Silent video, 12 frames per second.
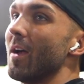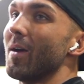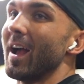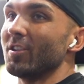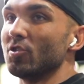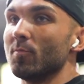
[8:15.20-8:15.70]

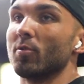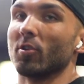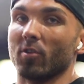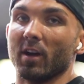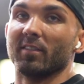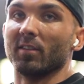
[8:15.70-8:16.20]
as you
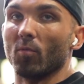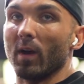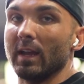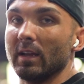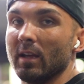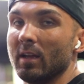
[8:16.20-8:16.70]
progress the
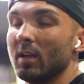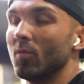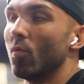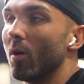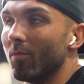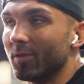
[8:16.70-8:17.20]
weight,
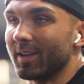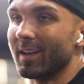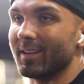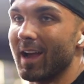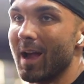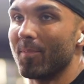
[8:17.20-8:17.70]
what will
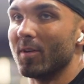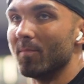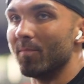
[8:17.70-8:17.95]
tend to happen,